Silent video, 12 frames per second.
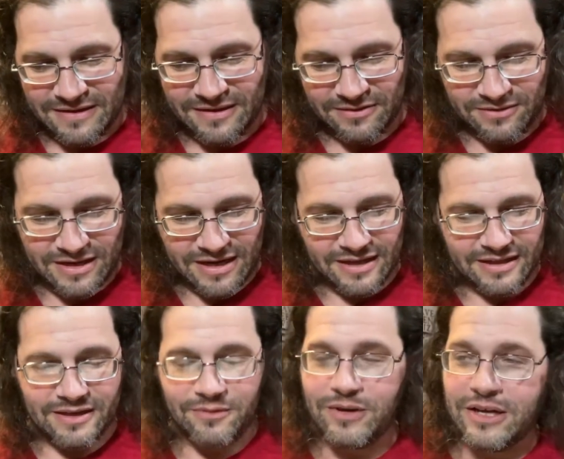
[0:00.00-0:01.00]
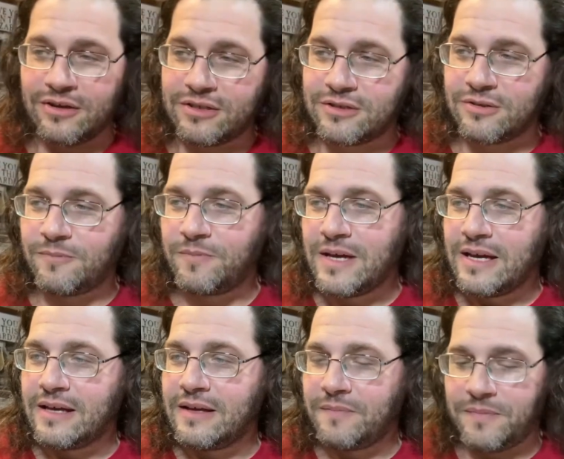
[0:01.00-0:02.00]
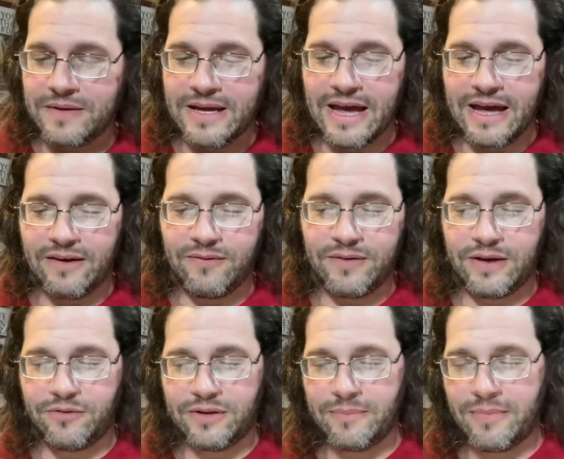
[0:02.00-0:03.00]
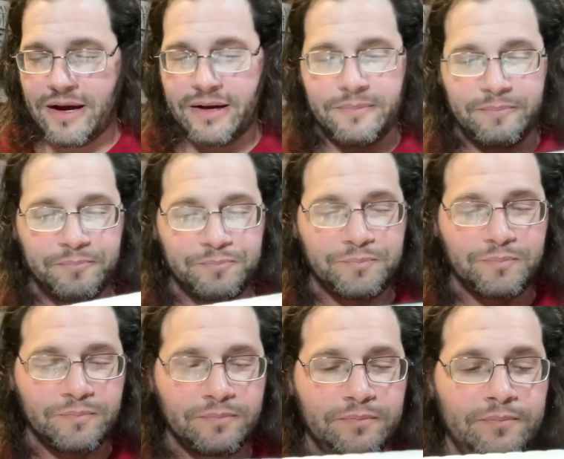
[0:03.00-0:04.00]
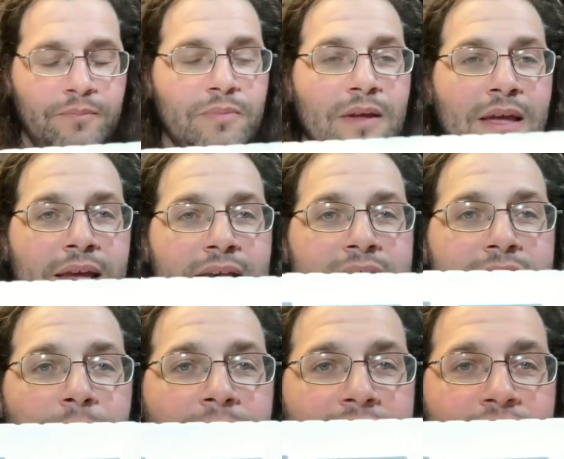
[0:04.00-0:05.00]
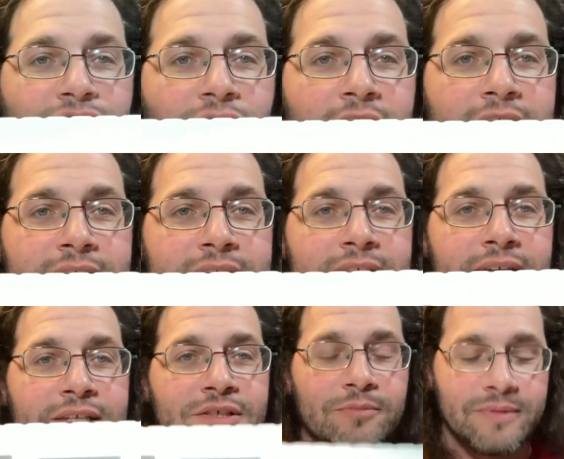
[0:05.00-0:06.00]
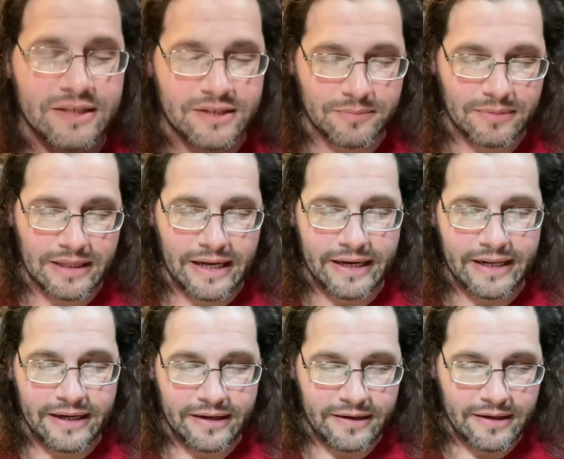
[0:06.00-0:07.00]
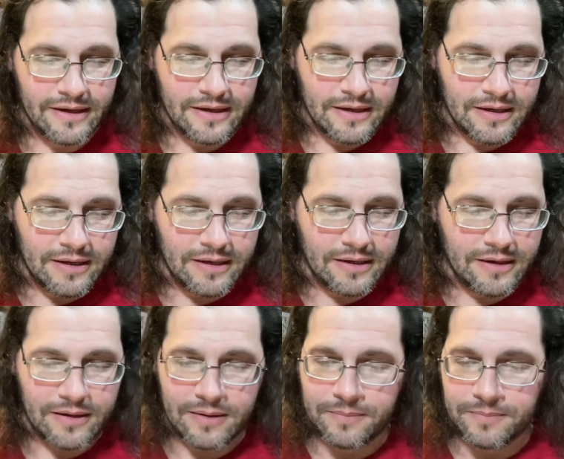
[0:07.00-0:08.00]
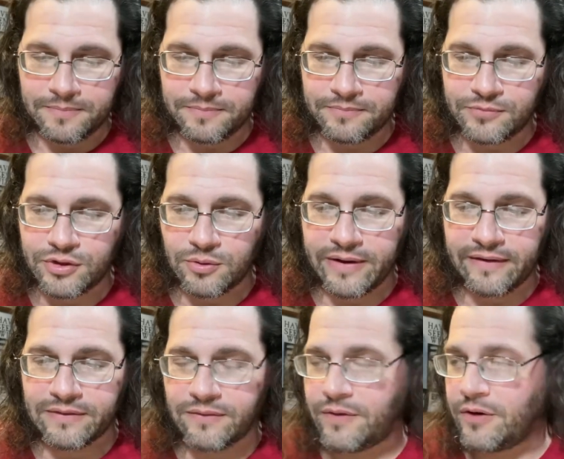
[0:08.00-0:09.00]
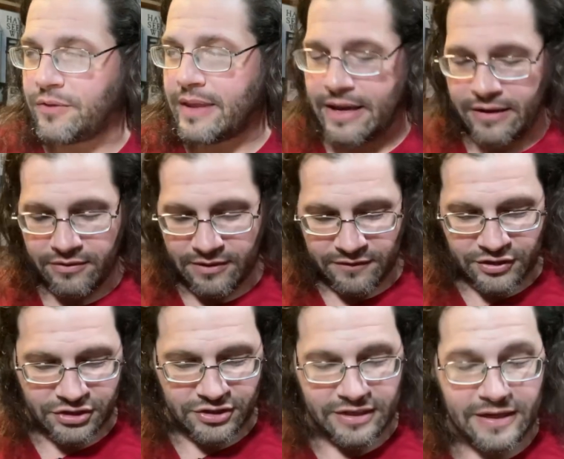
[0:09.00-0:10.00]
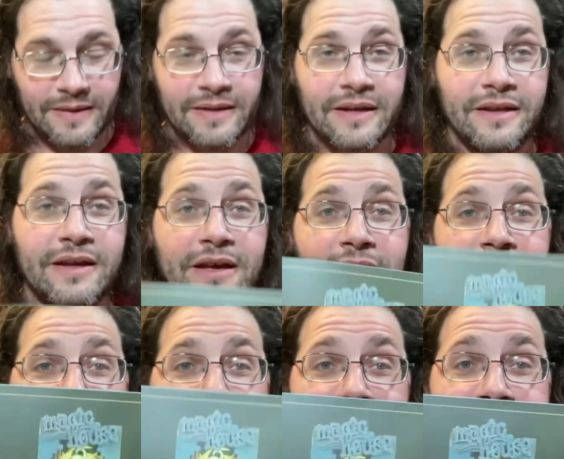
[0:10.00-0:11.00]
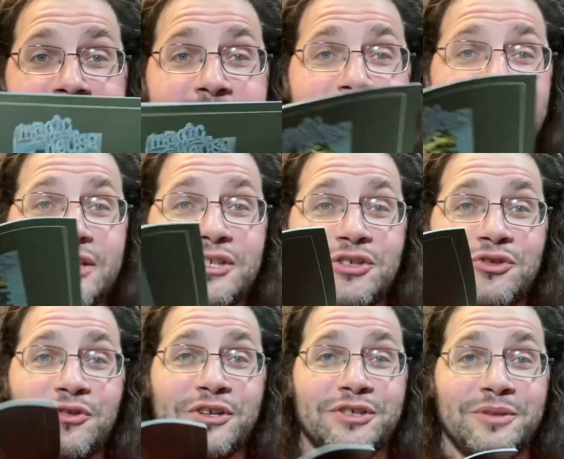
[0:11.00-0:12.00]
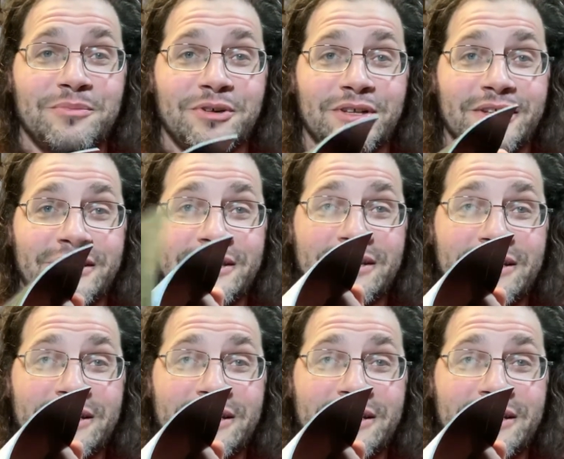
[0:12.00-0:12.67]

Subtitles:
Okay, and then we also have here in the bottom some electronics. I assume that's some lighting. So we'll have to figure that out eventually. And then this is the instruction booklet.